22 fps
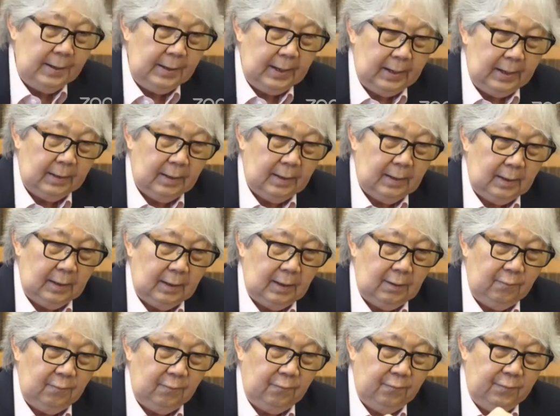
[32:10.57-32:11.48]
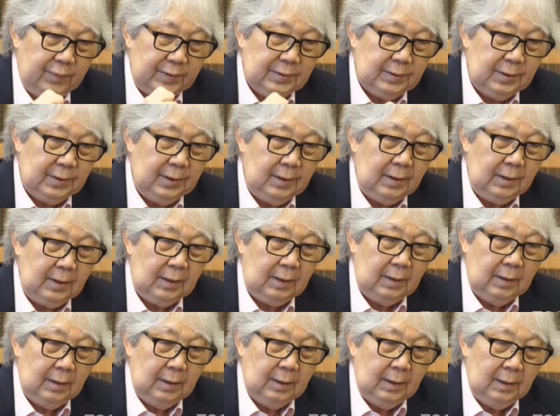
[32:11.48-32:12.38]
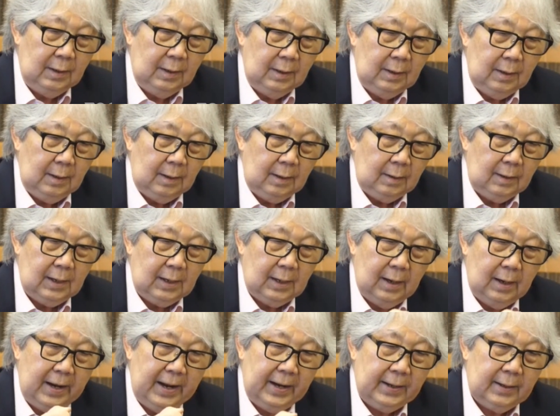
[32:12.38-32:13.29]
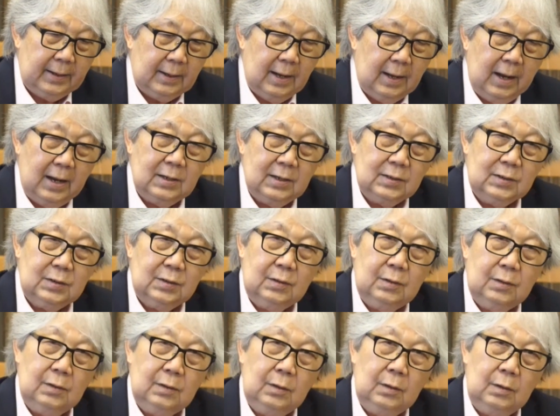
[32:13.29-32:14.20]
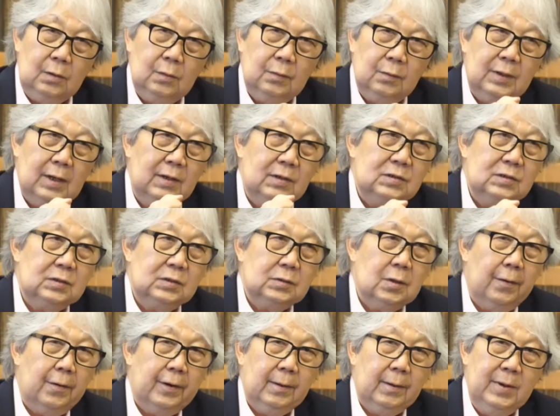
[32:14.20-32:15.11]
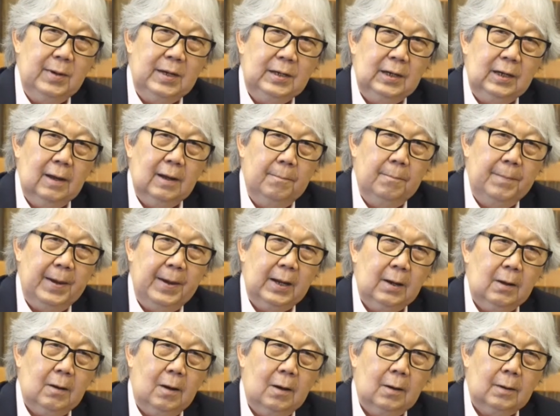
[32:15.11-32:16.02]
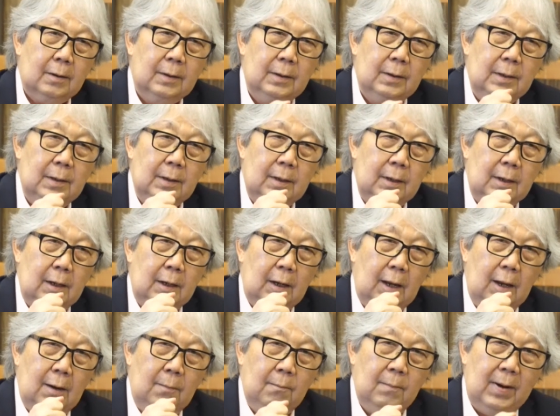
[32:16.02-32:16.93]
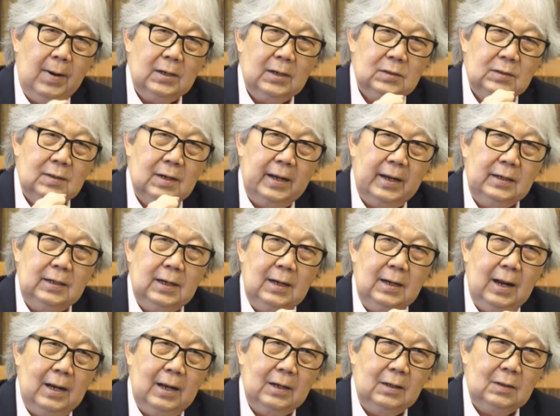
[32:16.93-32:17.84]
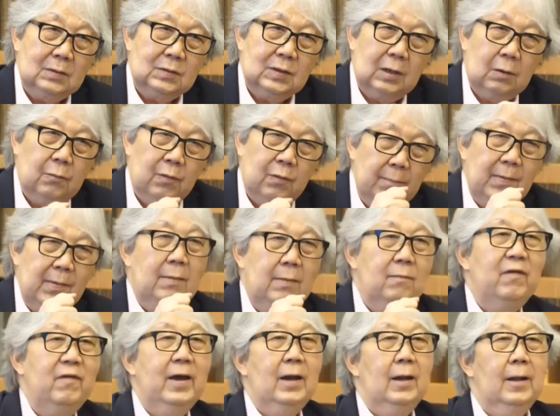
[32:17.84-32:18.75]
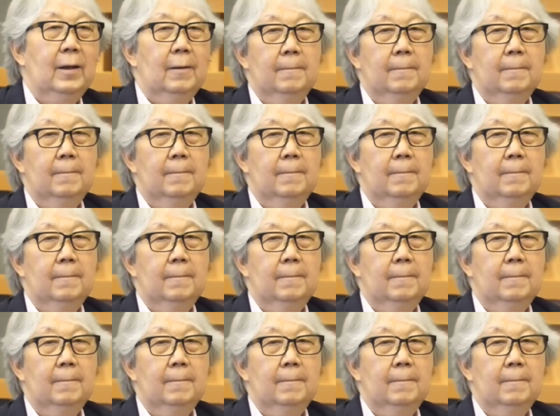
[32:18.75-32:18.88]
that the vision that led us to the historic meeting in Bangkok in March 1996 remain valid.